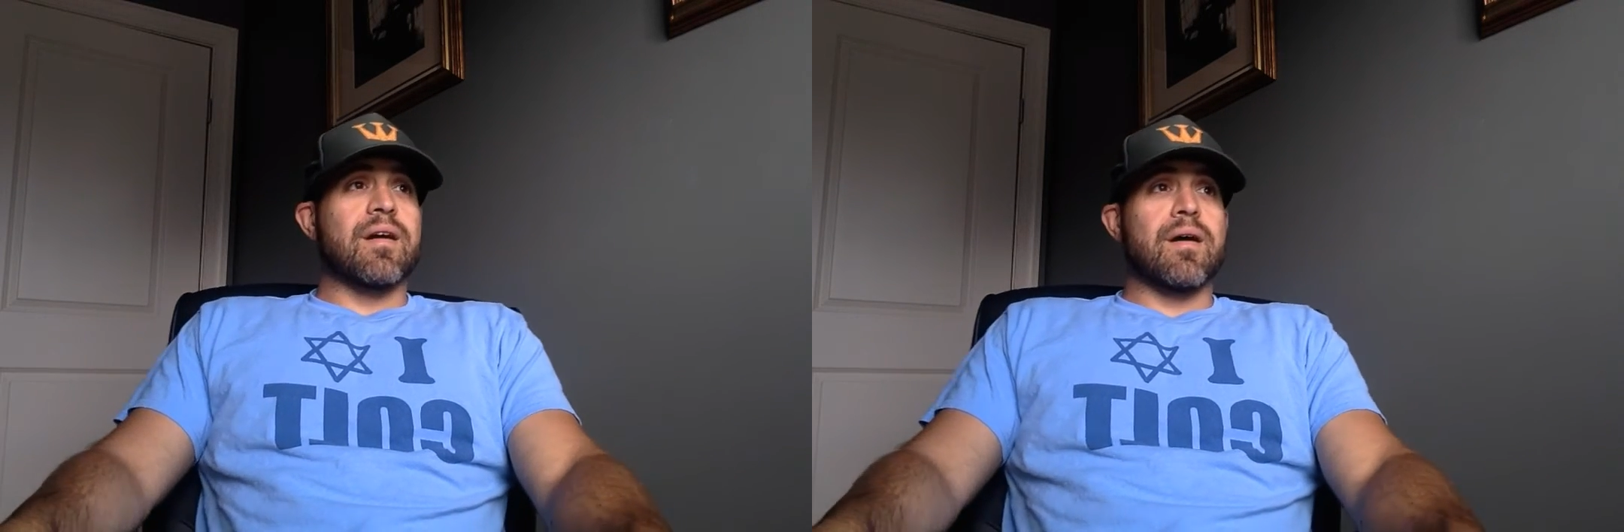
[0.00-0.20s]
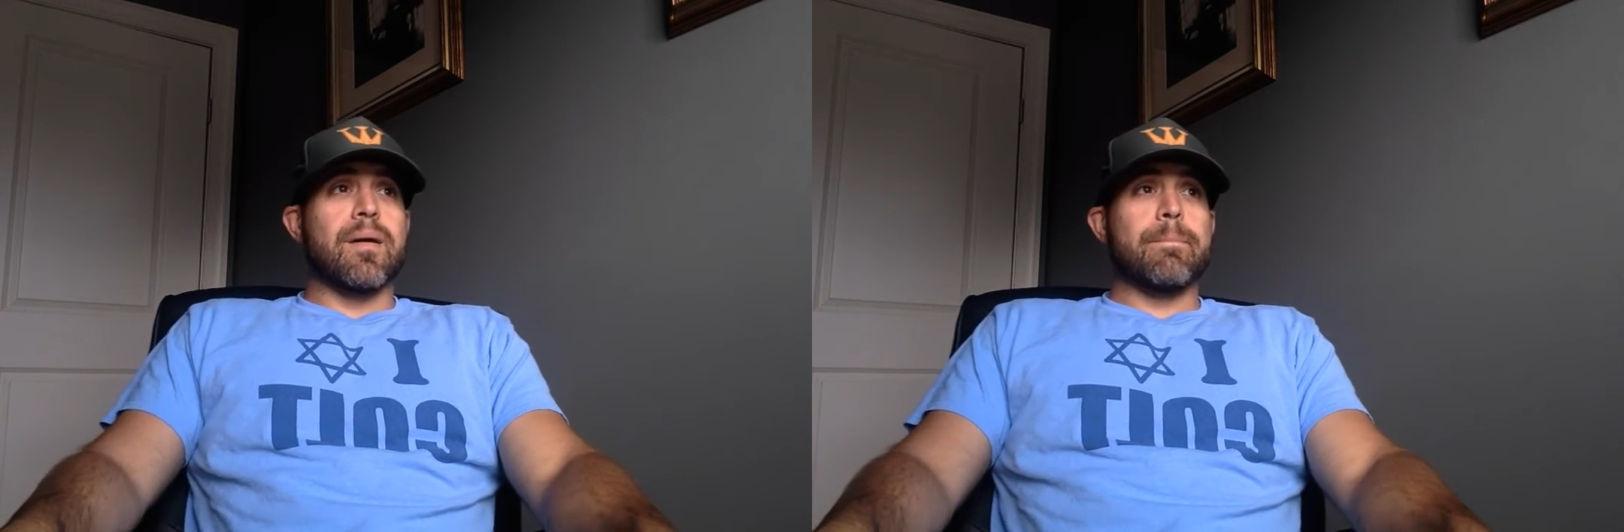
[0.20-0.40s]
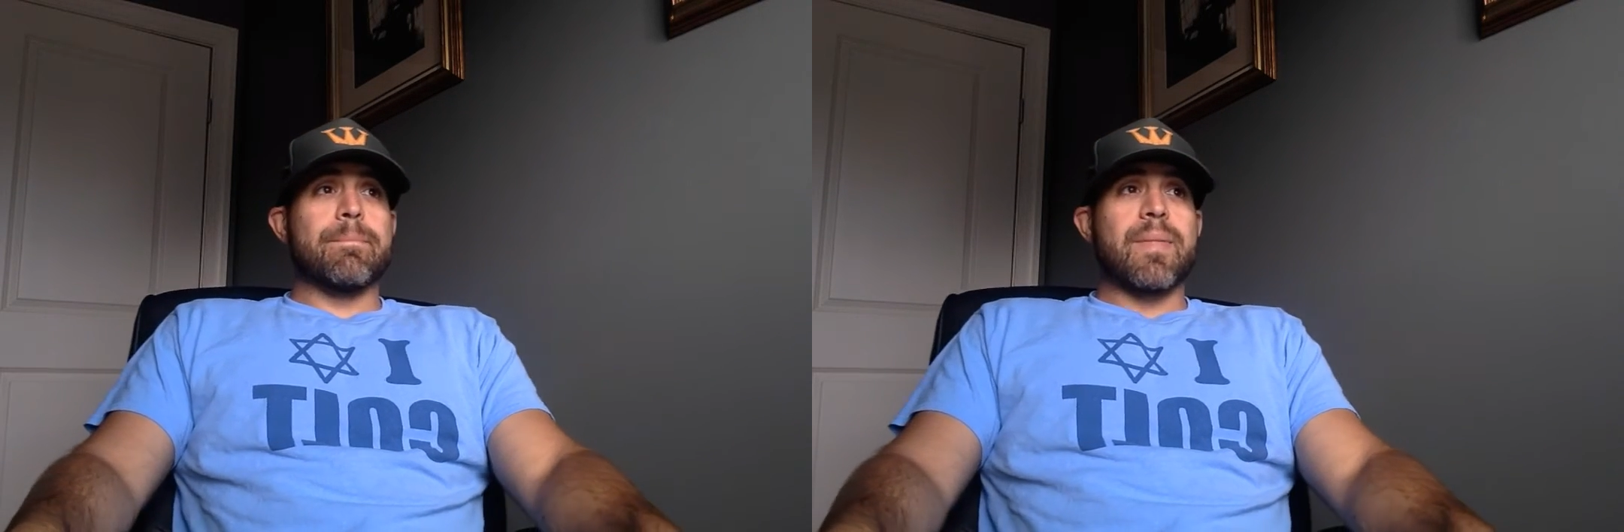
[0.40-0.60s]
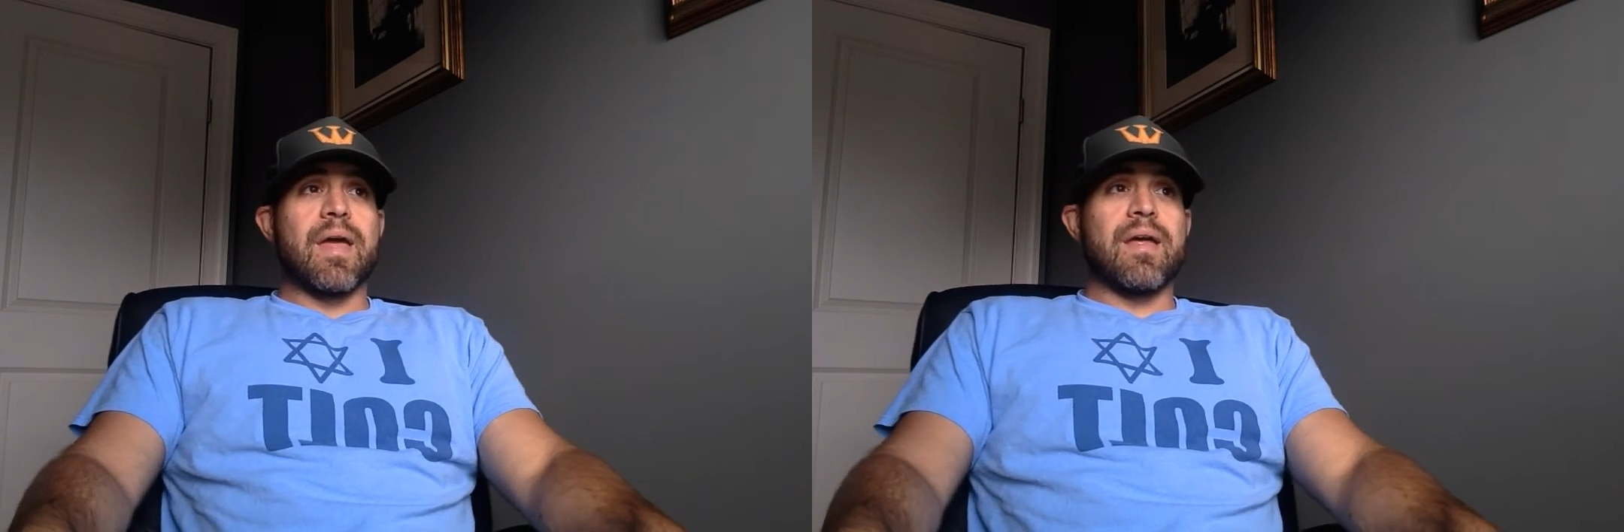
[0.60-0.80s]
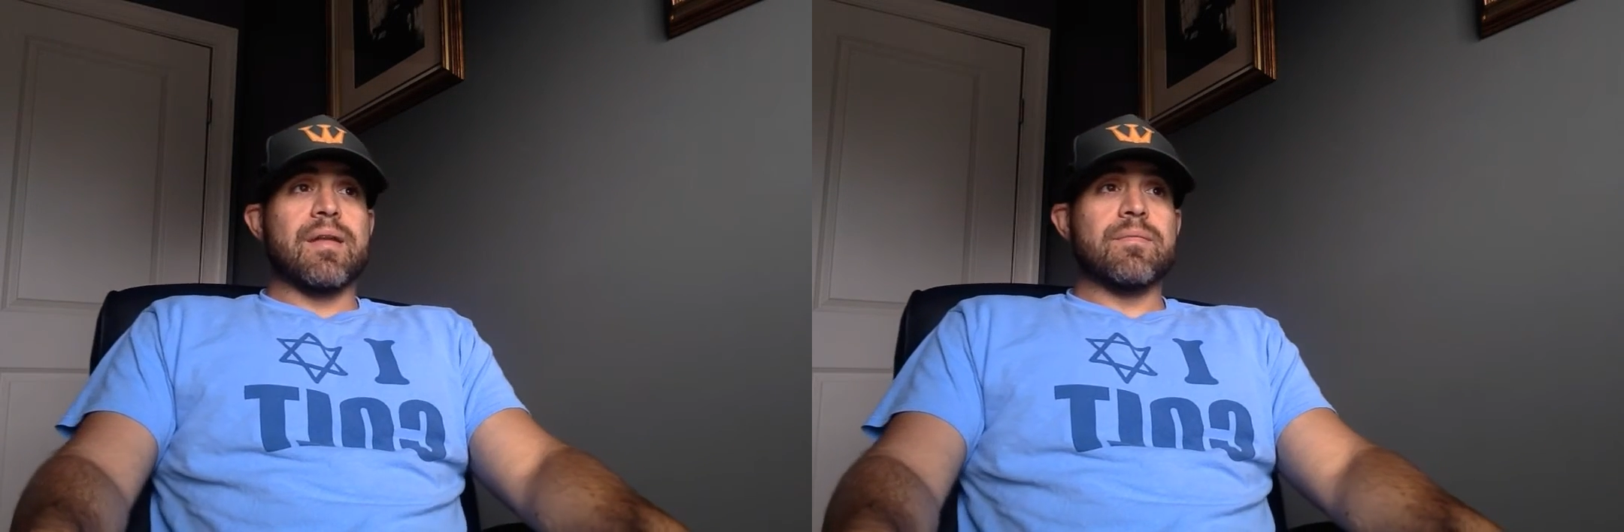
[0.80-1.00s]

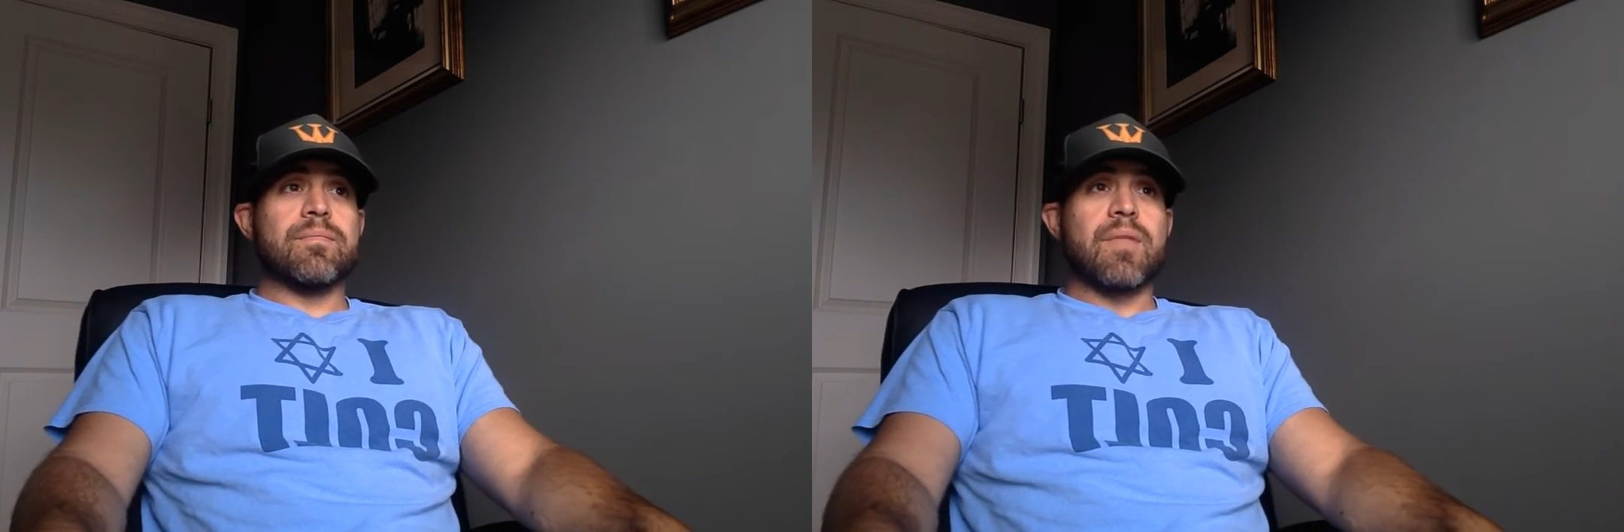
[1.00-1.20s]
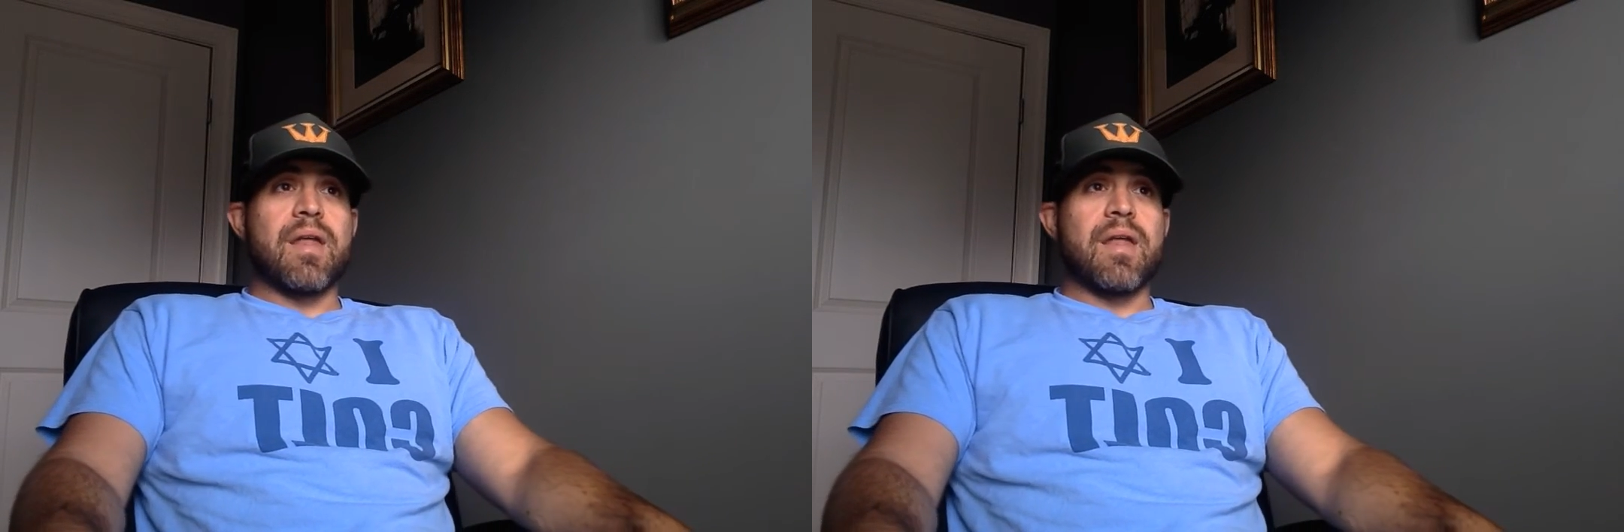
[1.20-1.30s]
and